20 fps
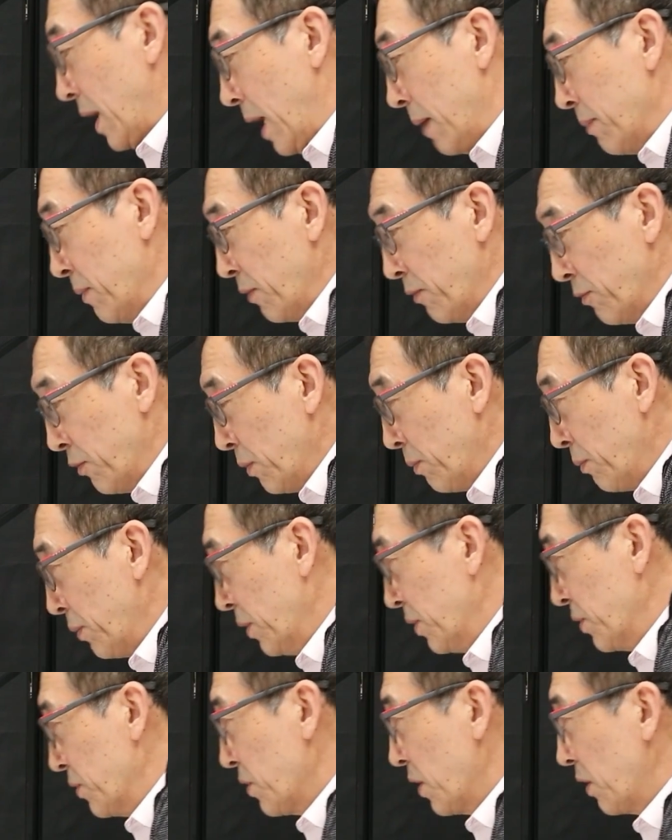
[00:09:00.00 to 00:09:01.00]
carbon
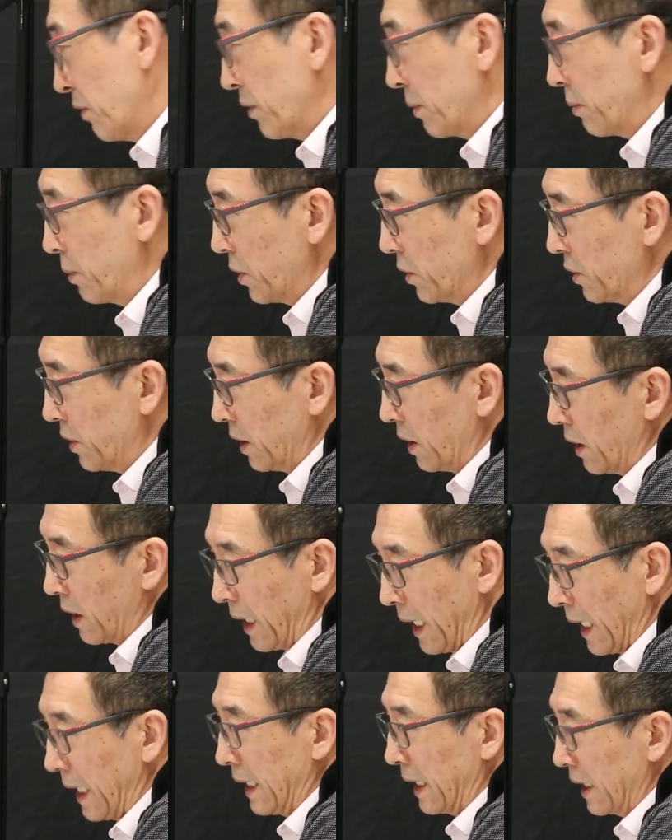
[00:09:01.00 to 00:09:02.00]
footprints of the building,
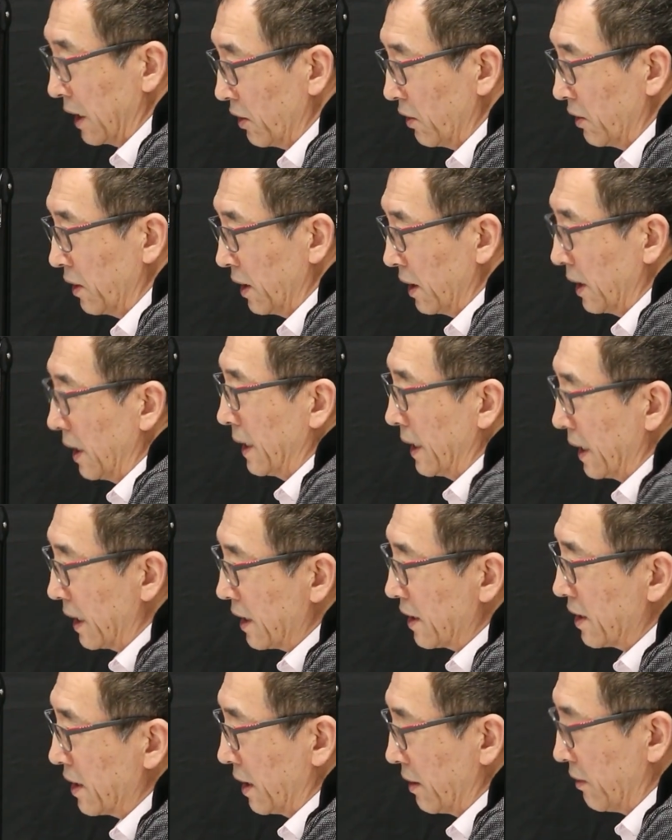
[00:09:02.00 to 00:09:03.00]
clearly you need
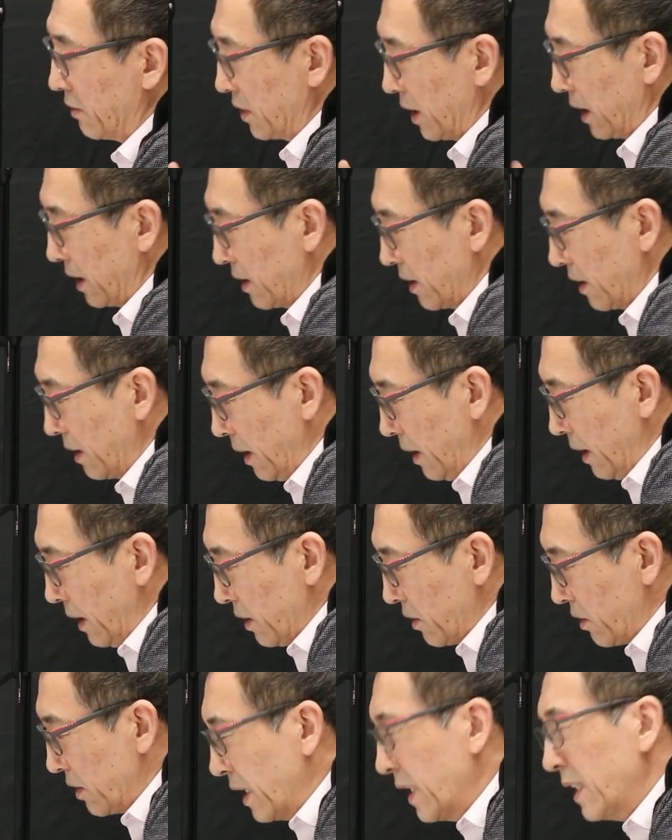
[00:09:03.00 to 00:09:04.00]
another set of data.
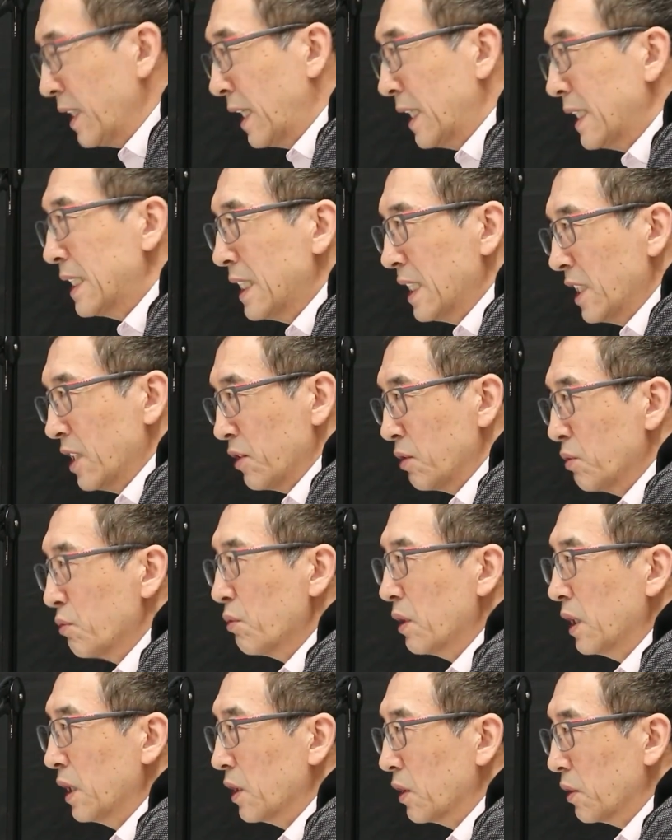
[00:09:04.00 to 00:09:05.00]
So that idea is
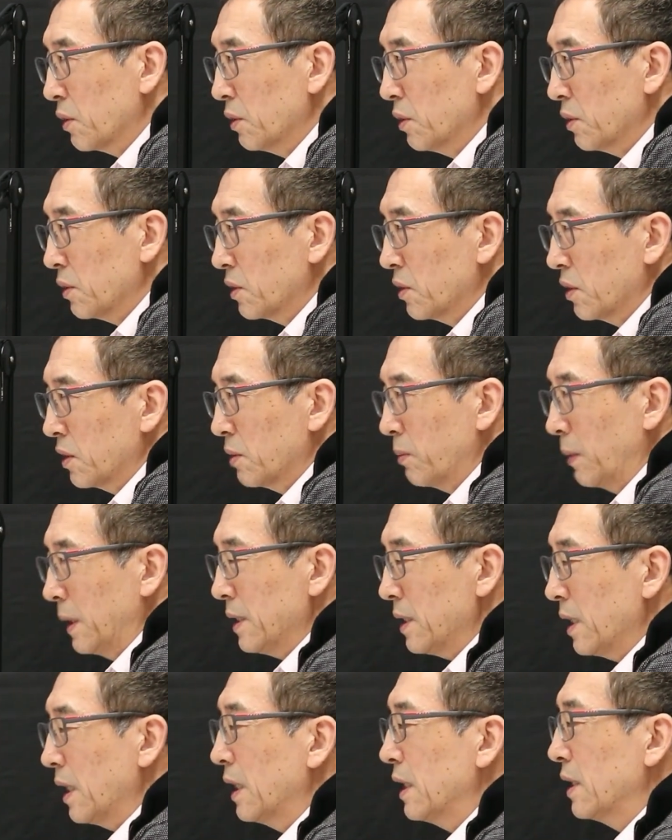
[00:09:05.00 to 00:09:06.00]
really good. It's
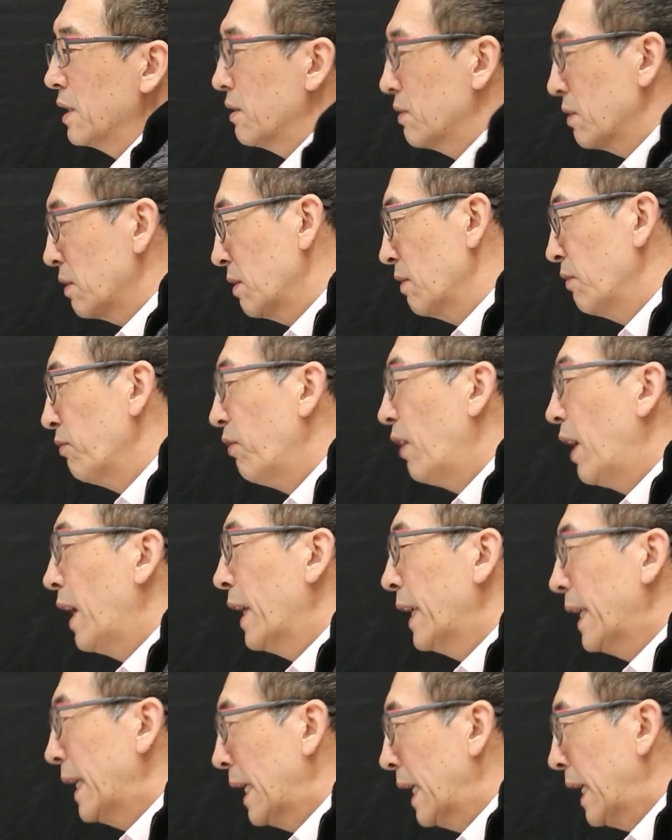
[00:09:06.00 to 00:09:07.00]
basically just
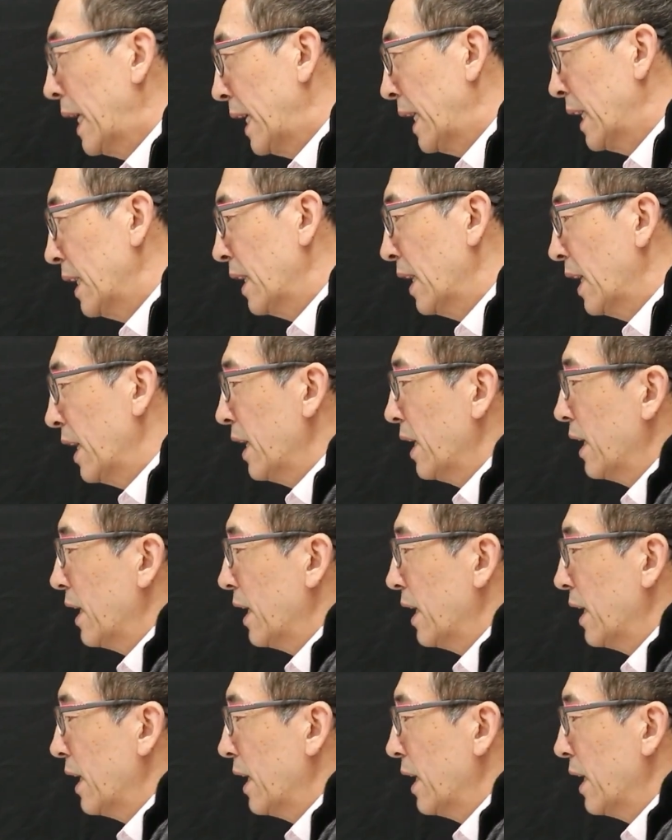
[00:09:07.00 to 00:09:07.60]
defining a